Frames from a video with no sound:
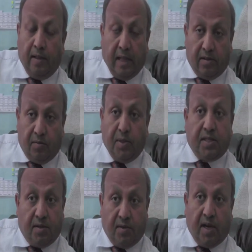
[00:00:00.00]
That's
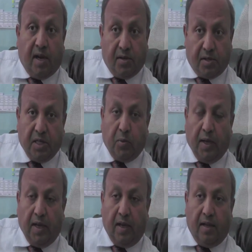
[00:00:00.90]
with regard to
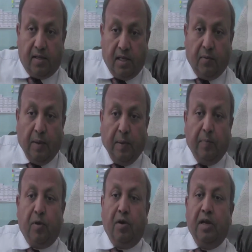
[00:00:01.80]
Sitwe. Sitwe
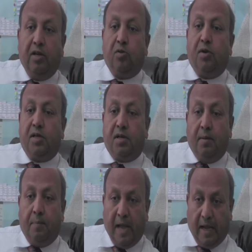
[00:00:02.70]
people need to
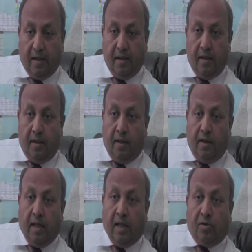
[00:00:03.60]
return back
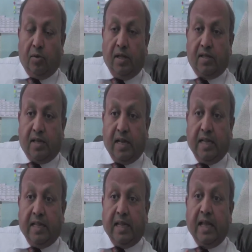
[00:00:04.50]
to the
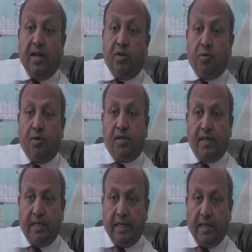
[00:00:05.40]
extent that they can to the
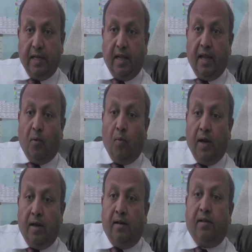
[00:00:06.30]
city
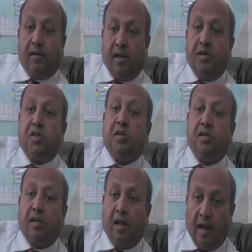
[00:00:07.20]
when the
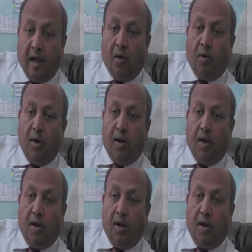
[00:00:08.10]
conditions allow.